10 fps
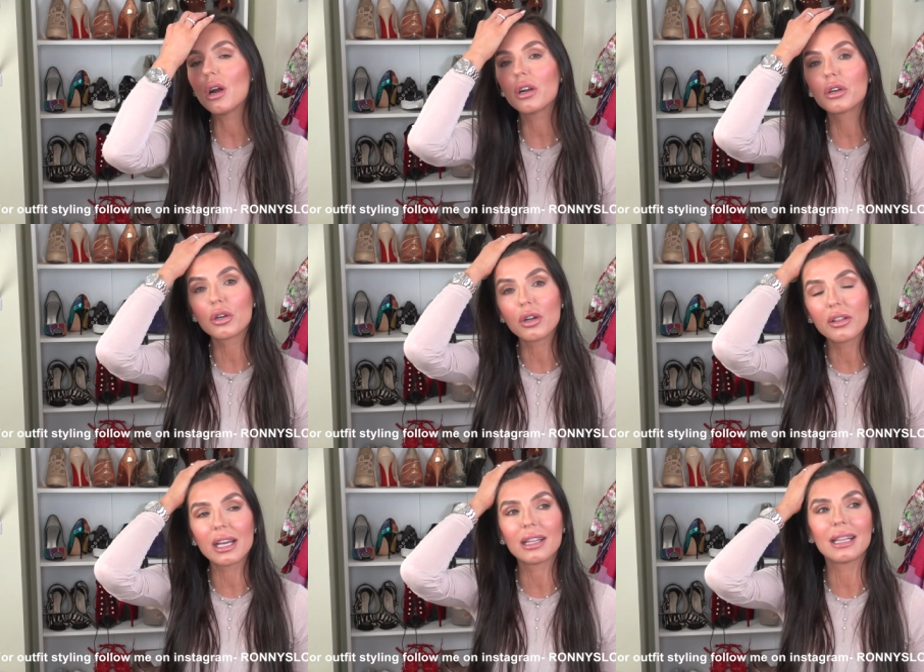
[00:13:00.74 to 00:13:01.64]
are a girl
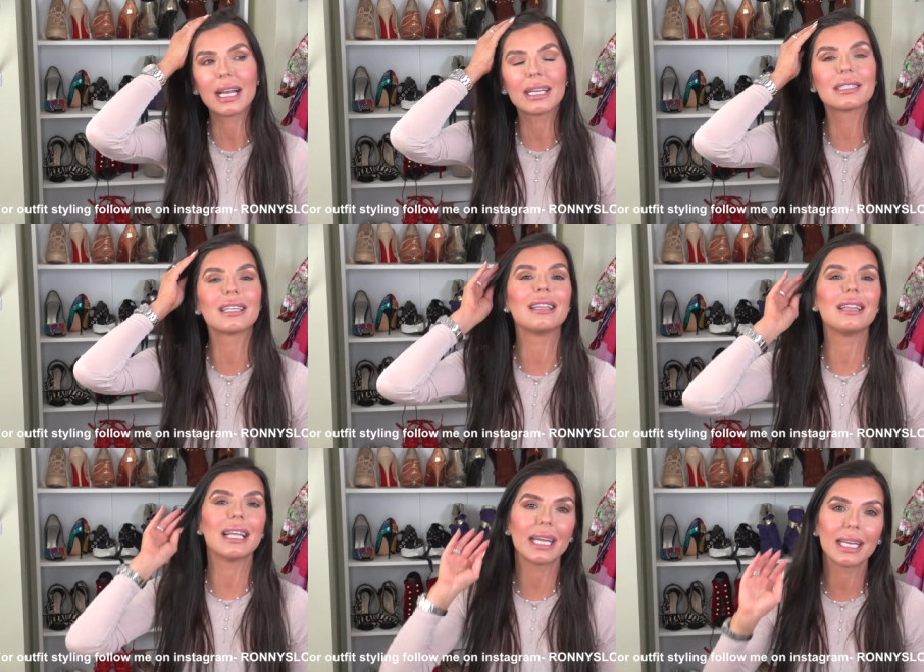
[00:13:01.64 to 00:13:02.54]
that likes
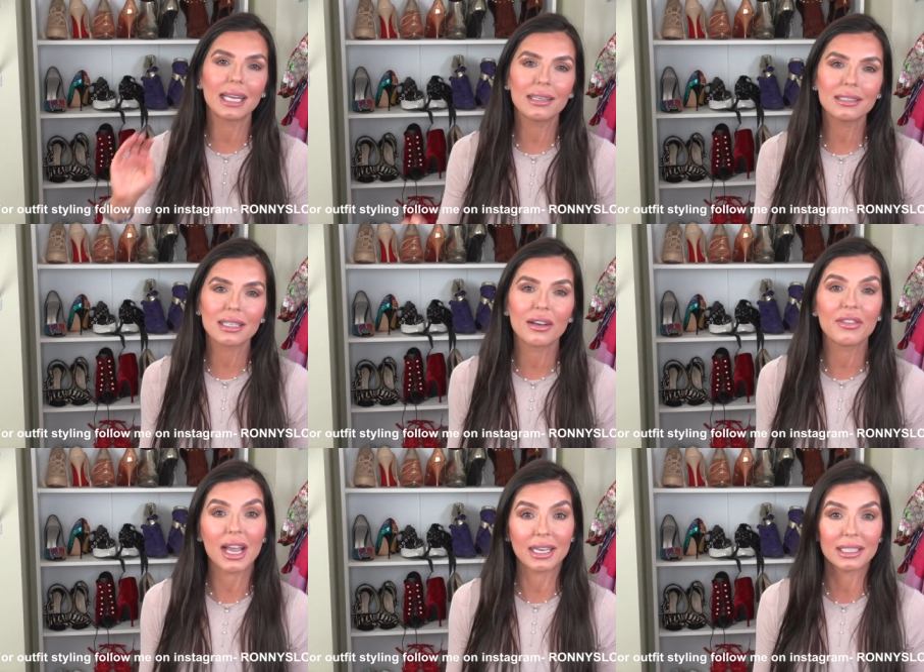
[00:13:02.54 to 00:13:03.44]
leggings of
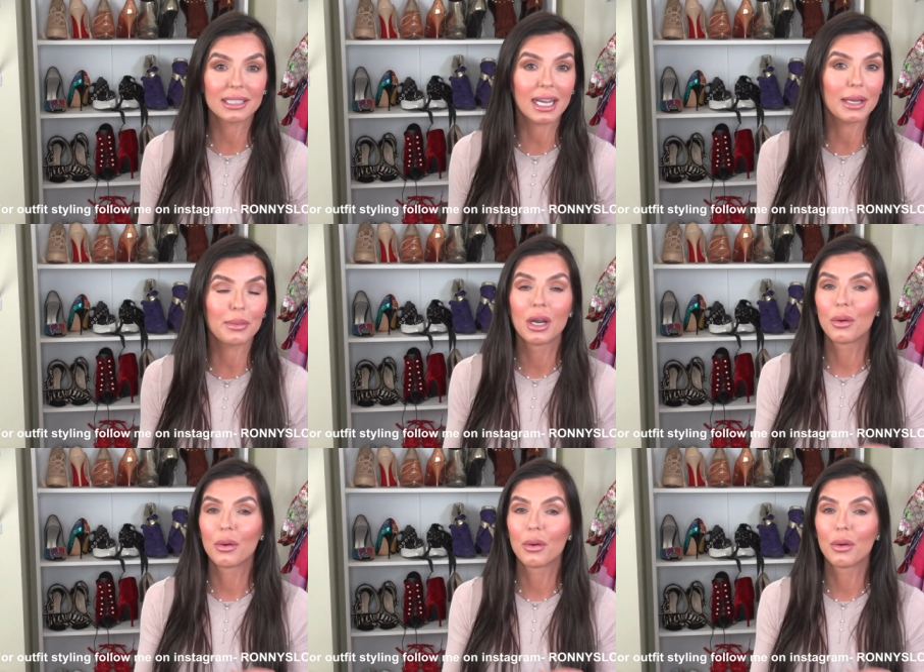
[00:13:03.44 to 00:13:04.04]
any type,